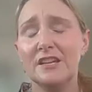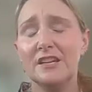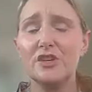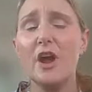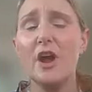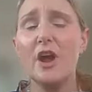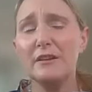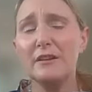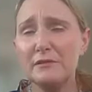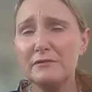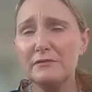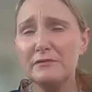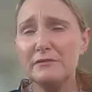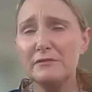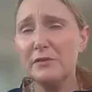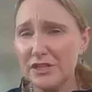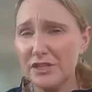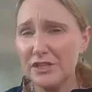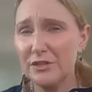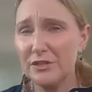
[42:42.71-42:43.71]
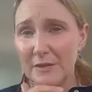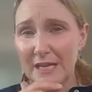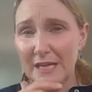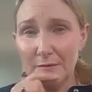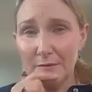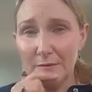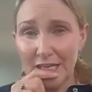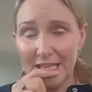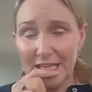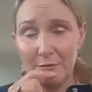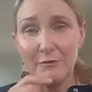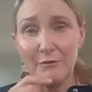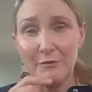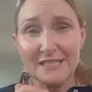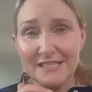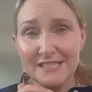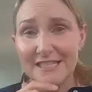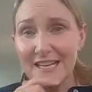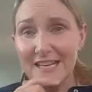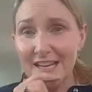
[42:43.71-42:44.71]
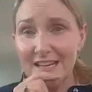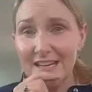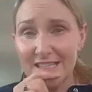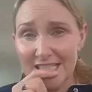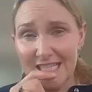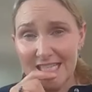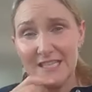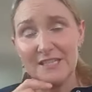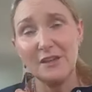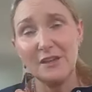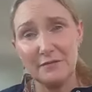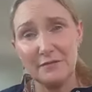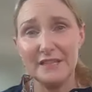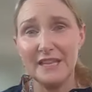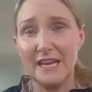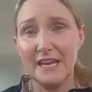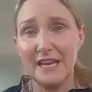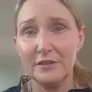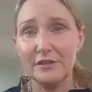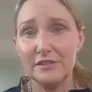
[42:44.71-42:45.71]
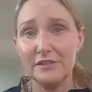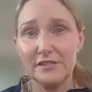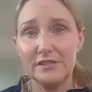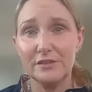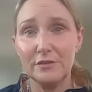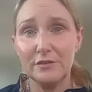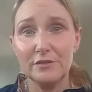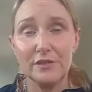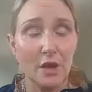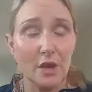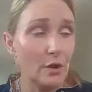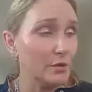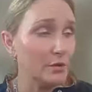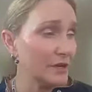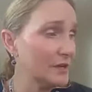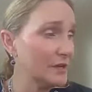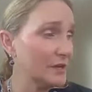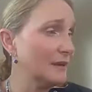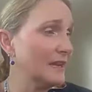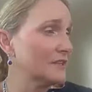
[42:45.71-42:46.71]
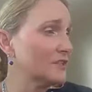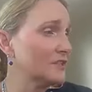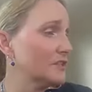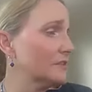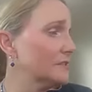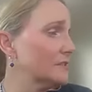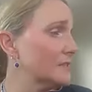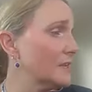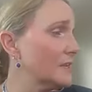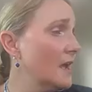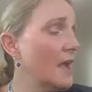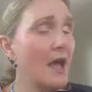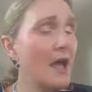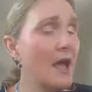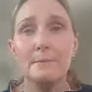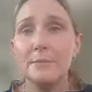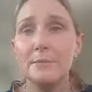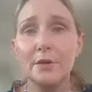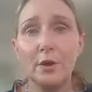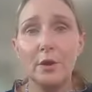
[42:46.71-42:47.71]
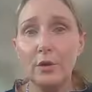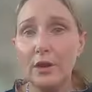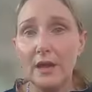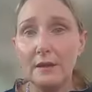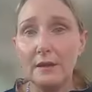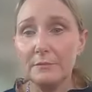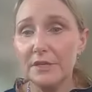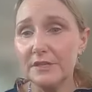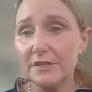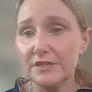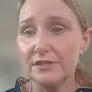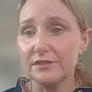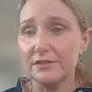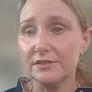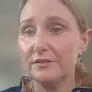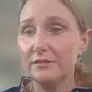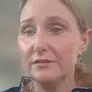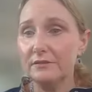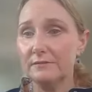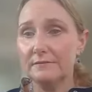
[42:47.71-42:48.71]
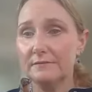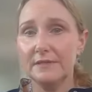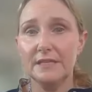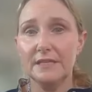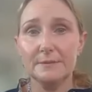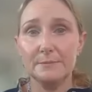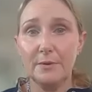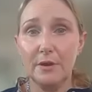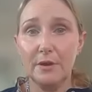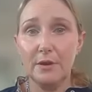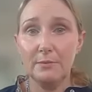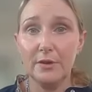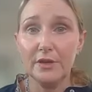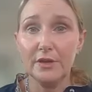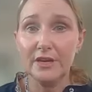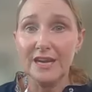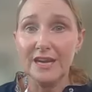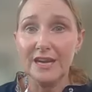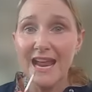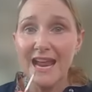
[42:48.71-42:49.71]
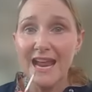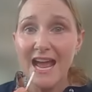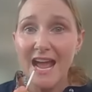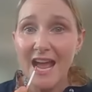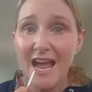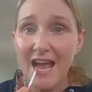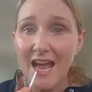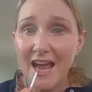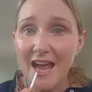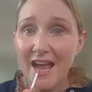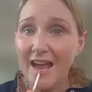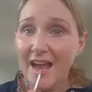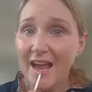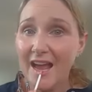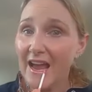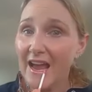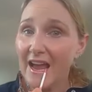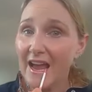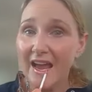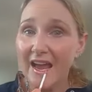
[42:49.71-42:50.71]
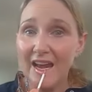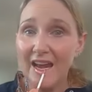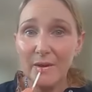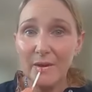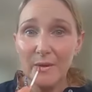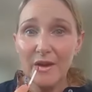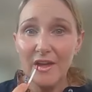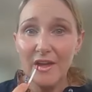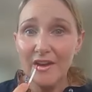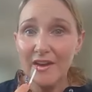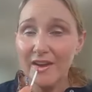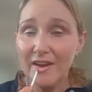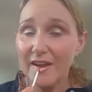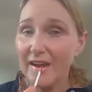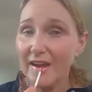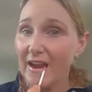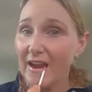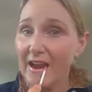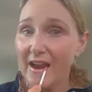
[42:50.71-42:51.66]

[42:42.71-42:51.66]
Try to avoid too many really rusty colours because often they don't suit older complexions. But all I'm going to do is pop on a lip gloss.